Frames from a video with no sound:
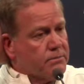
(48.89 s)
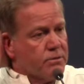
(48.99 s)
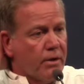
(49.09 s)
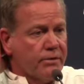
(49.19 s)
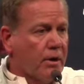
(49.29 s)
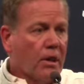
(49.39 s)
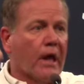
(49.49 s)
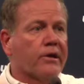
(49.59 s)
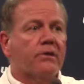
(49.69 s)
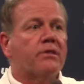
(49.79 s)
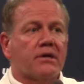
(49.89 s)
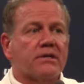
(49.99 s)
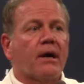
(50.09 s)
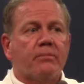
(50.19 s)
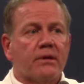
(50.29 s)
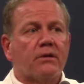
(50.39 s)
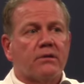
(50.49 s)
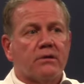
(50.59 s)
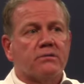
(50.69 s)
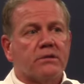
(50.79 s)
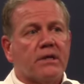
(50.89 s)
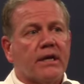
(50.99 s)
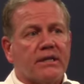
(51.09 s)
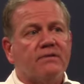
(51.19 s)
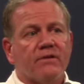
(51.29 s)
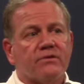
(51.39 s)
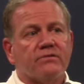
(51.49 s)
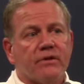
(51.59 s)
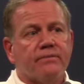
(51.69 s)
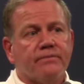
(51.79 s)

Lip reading: So I thought a lot of good things happened out there today defensively.